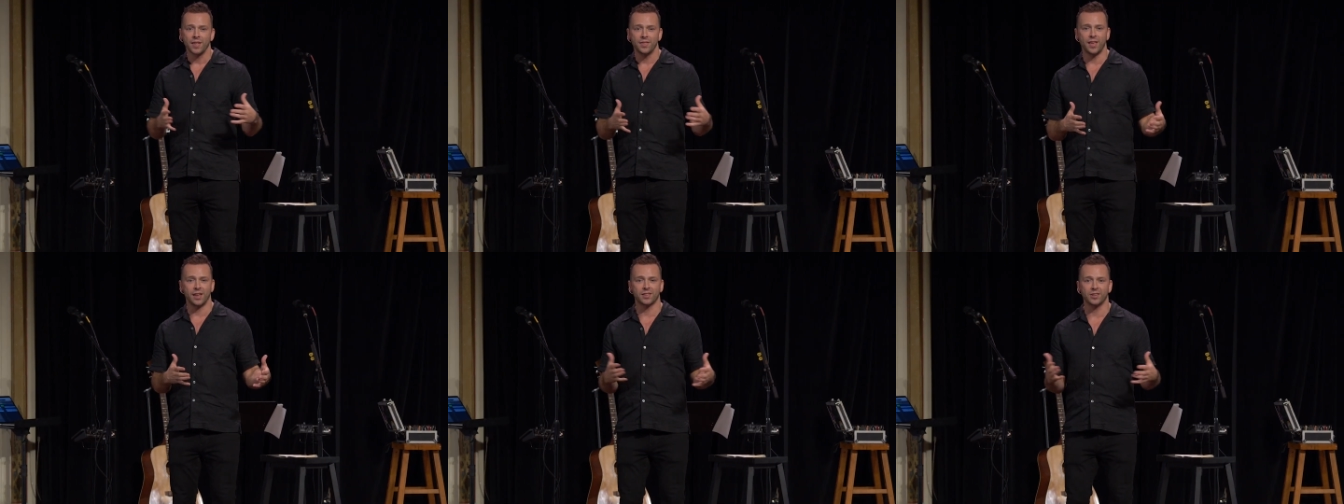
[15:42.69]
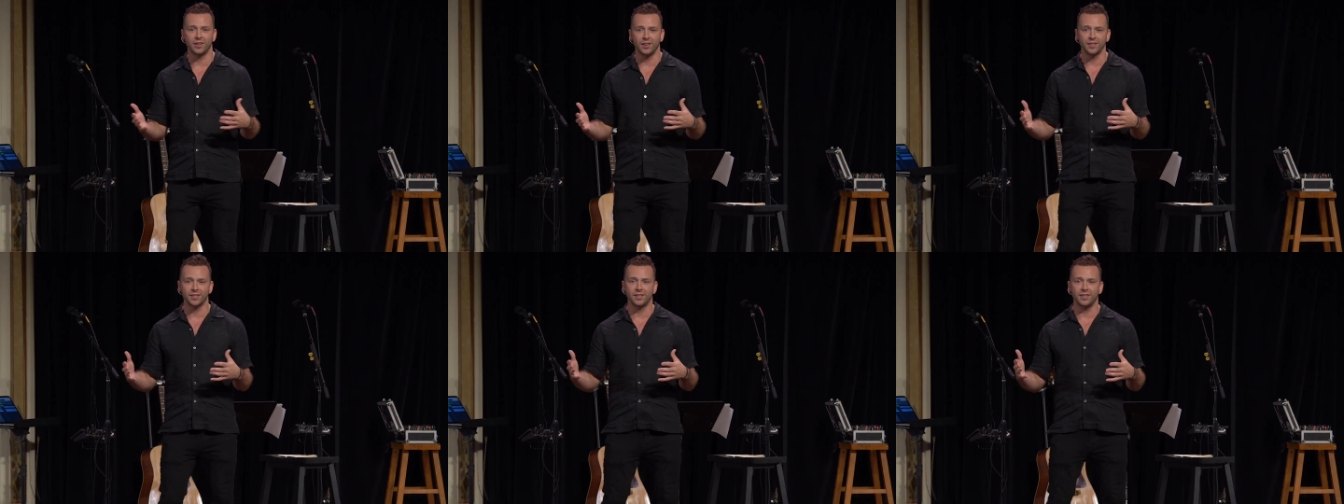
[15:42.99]
that
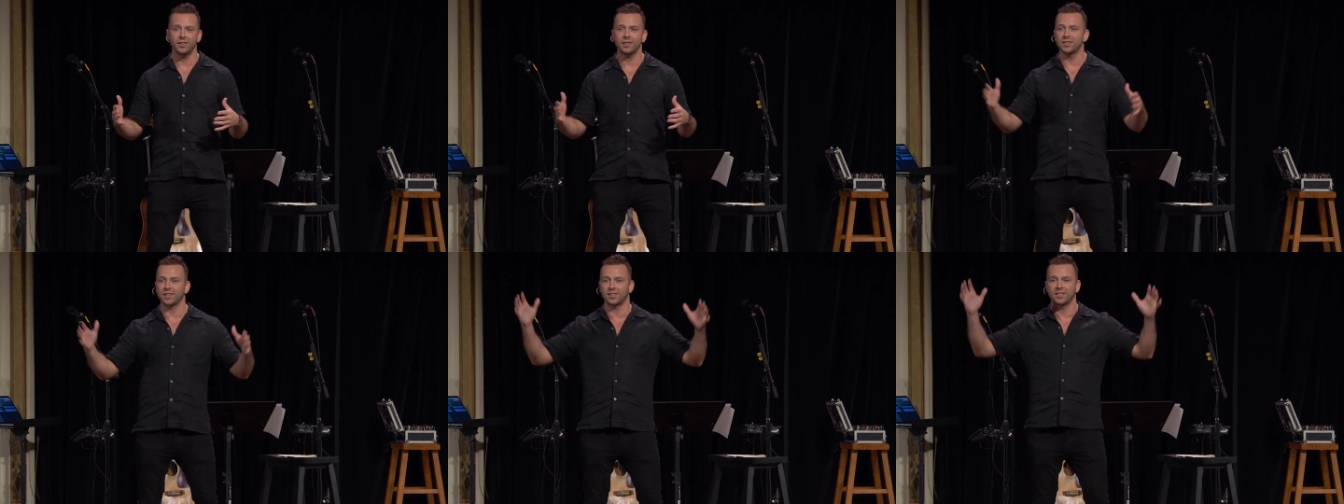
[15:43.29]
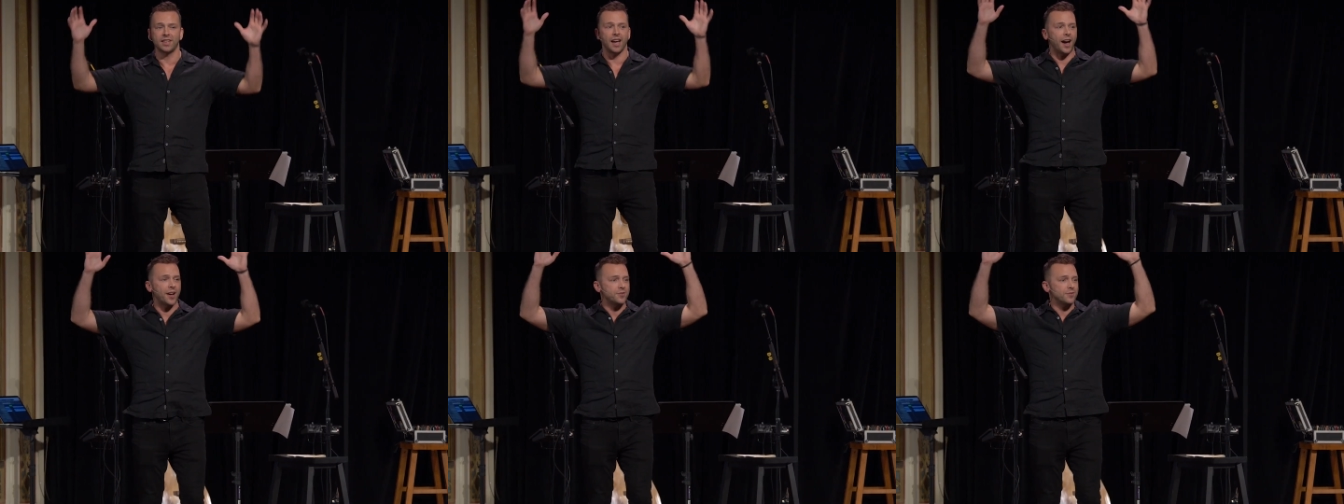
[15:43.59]
turns into
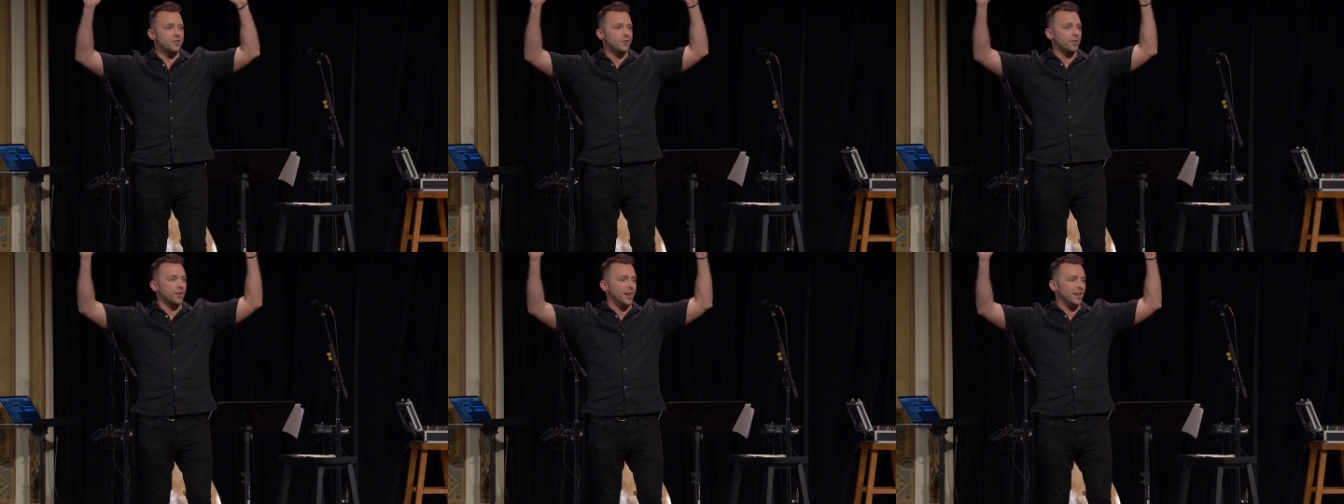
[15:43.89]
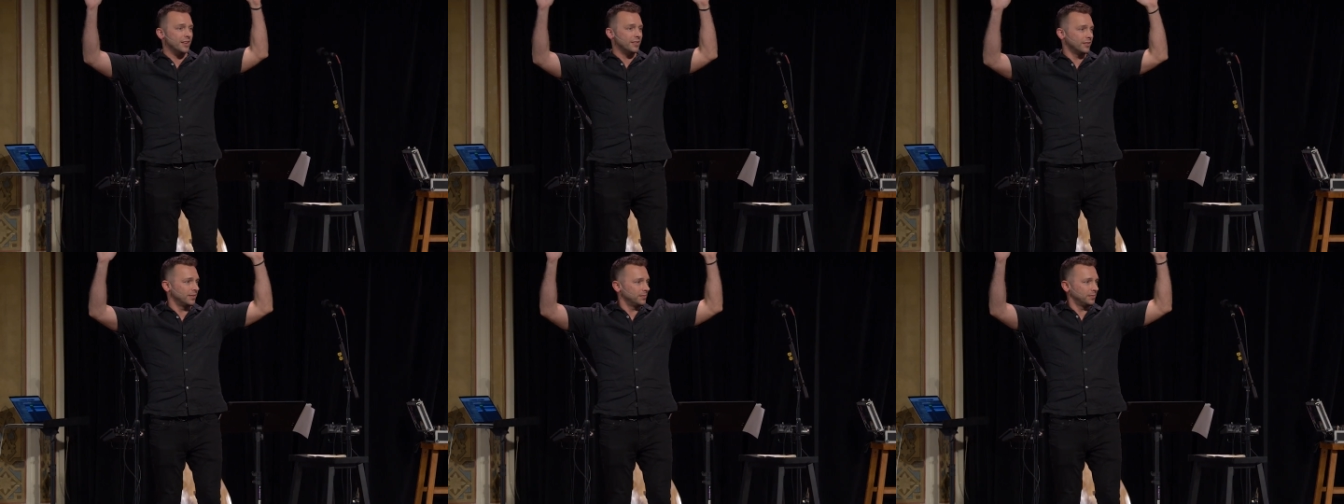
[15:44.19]
just God, you're
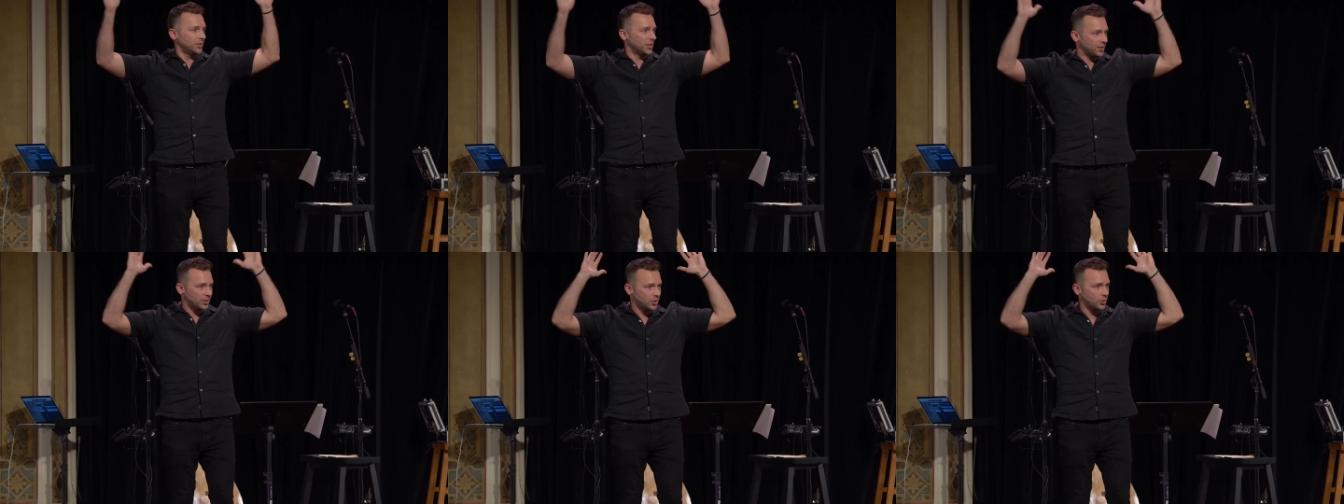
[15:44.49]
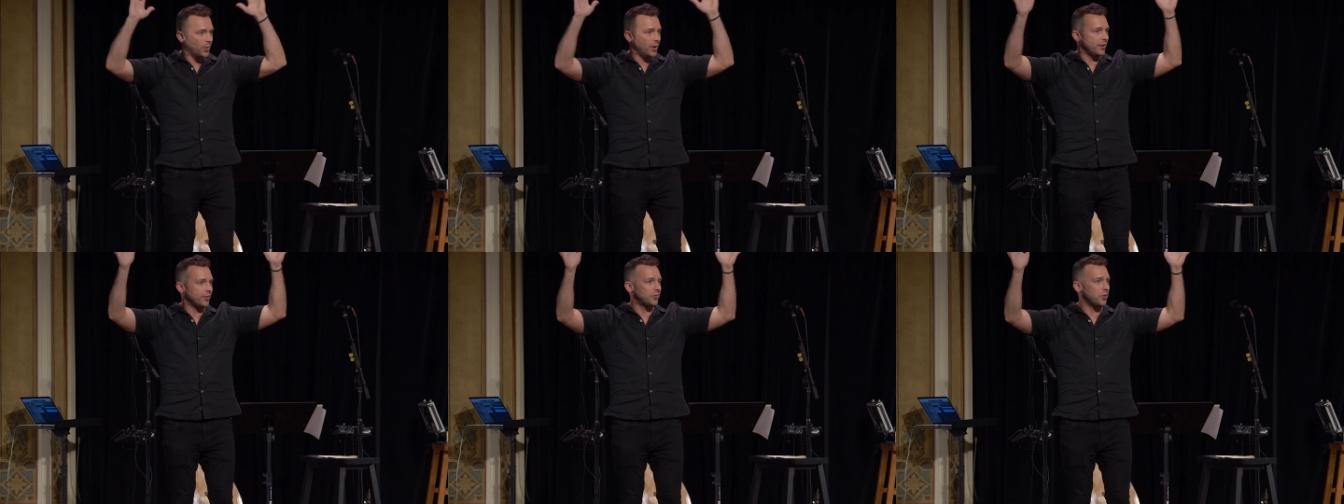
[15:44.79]
great, just
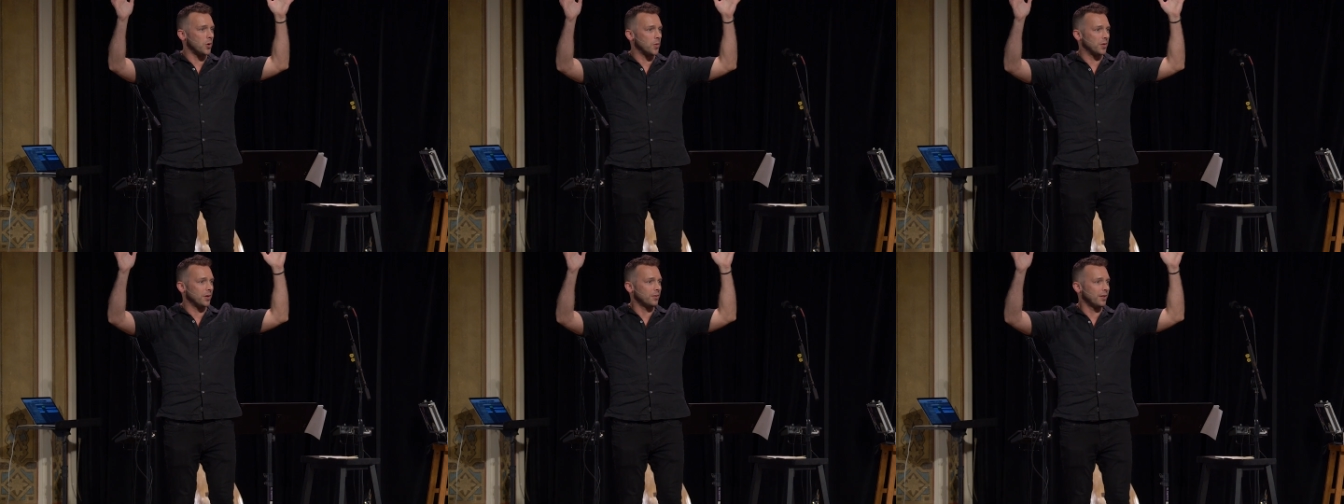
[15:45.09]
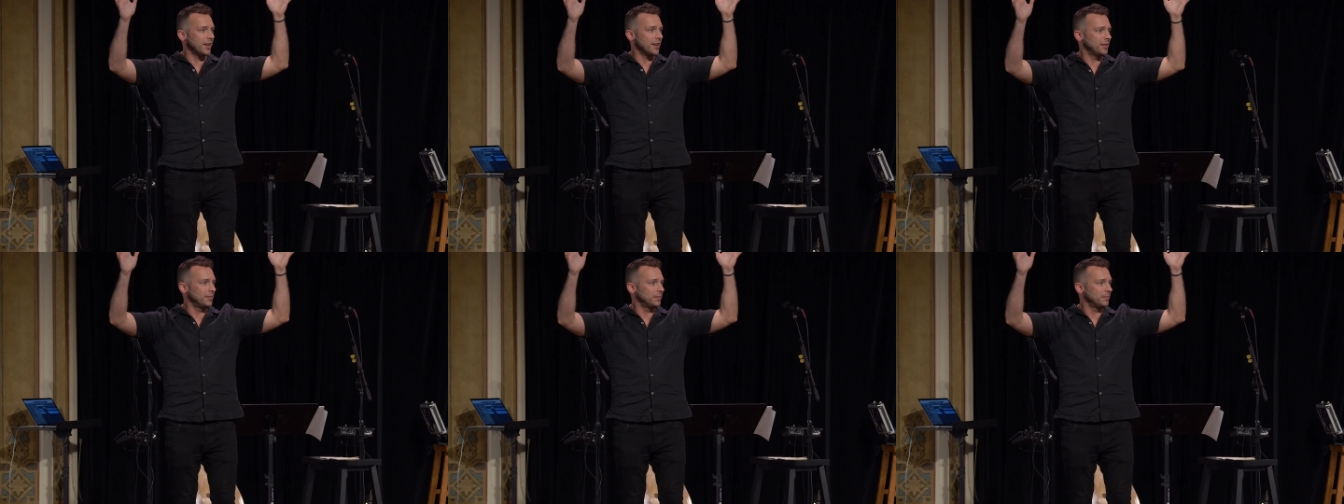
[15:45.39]
straightforward,
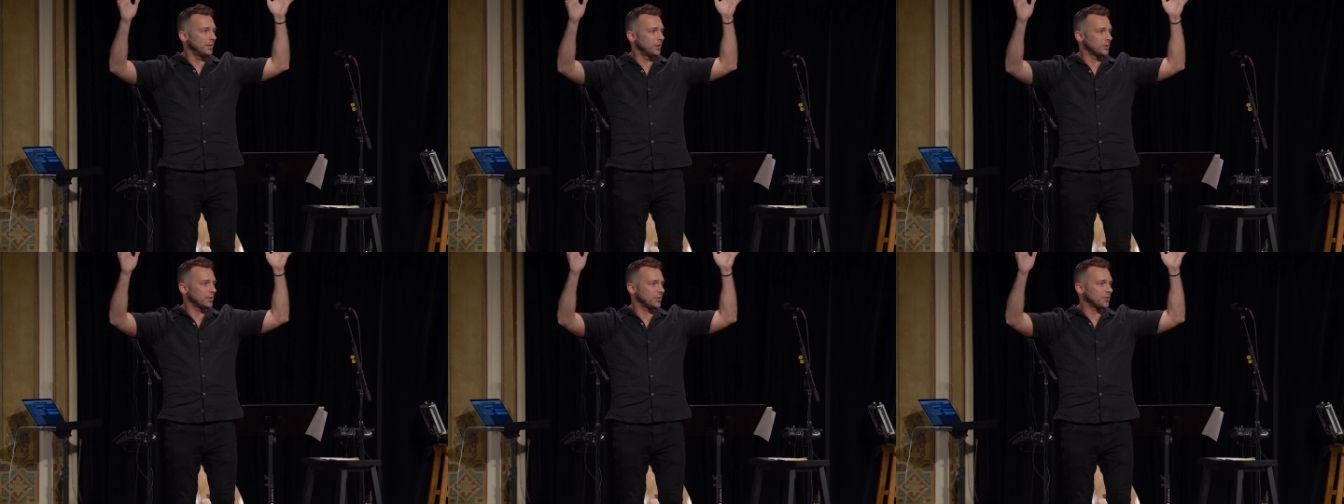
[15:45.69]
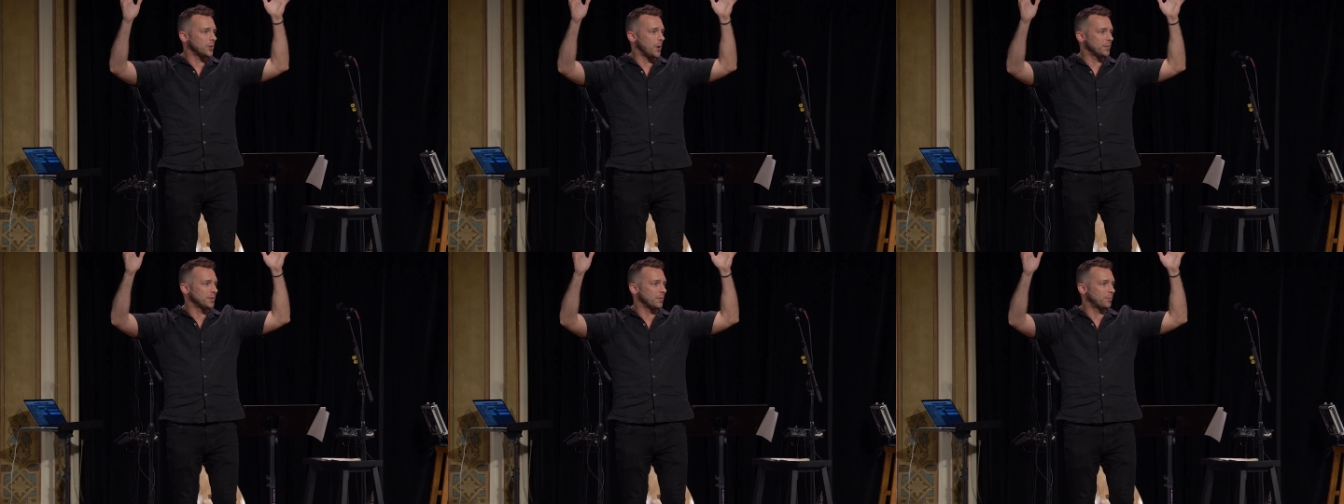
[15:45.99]
right? Those are
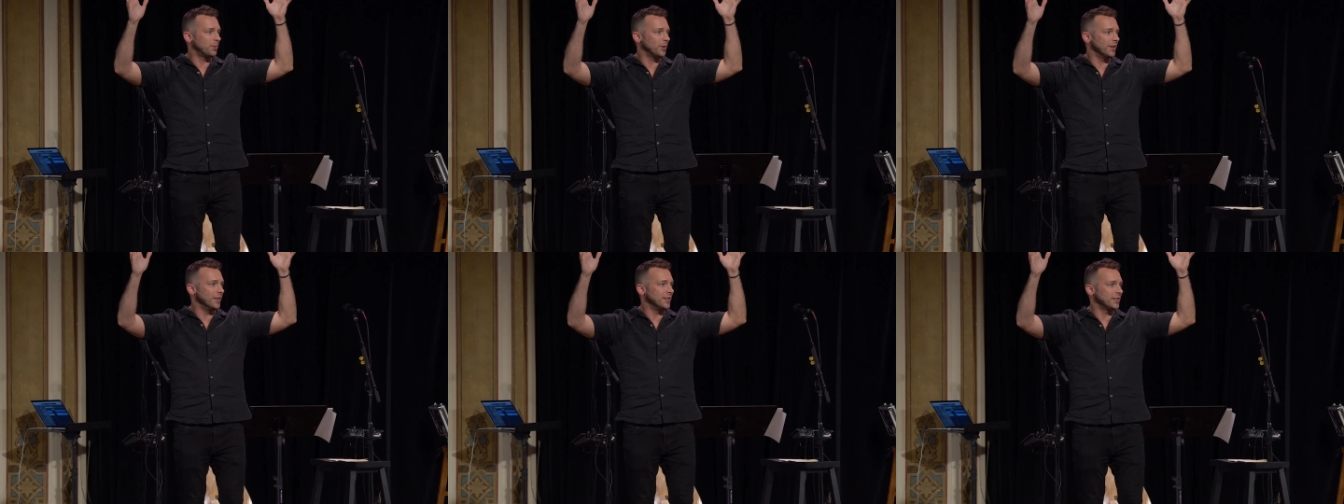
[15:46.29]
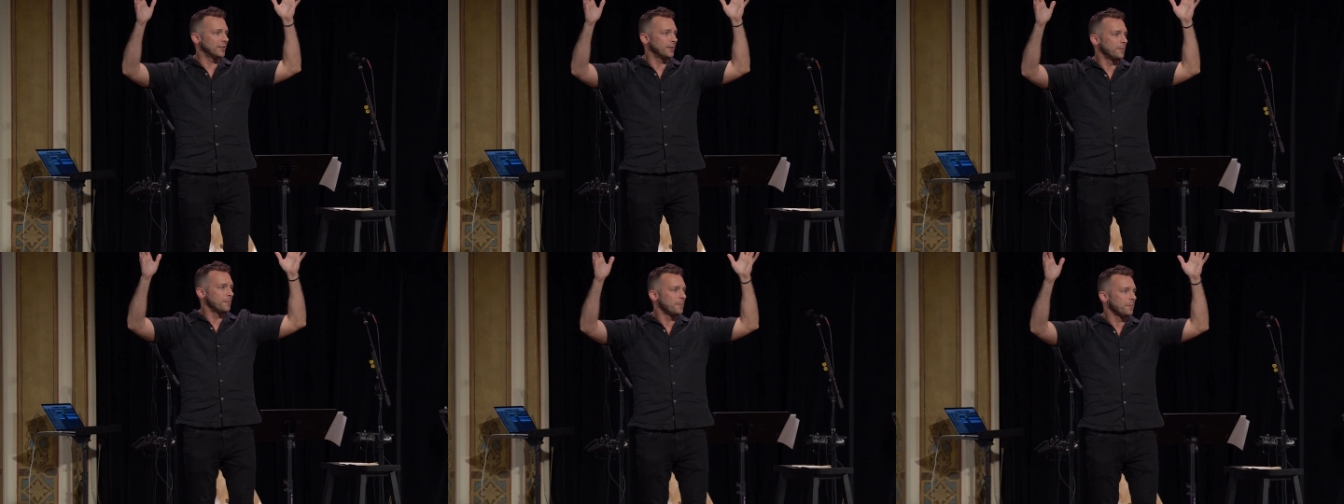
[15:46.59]
psalms of
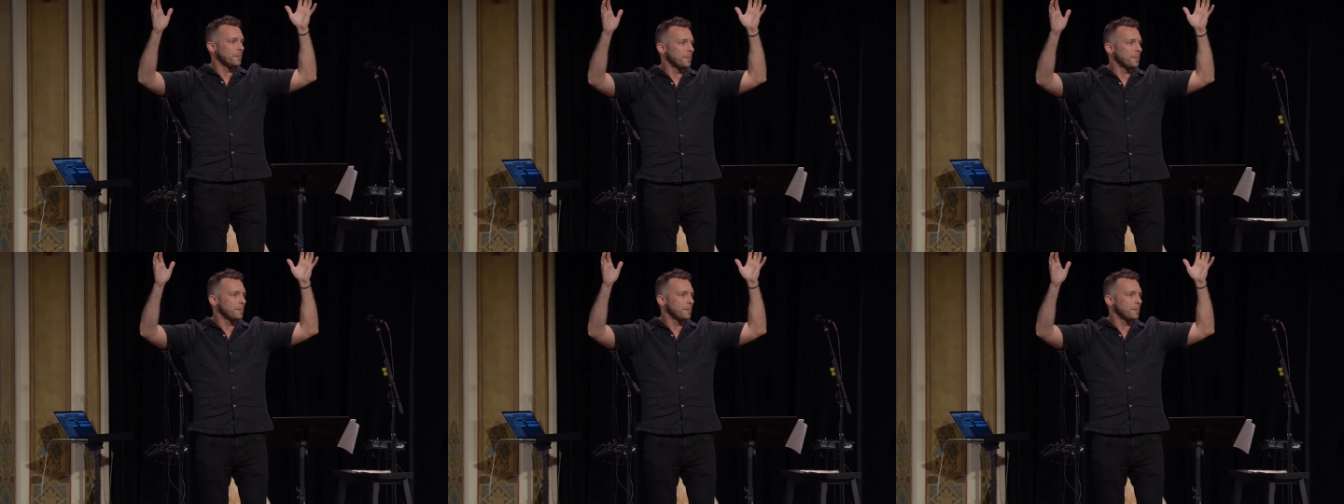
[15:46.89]
praise.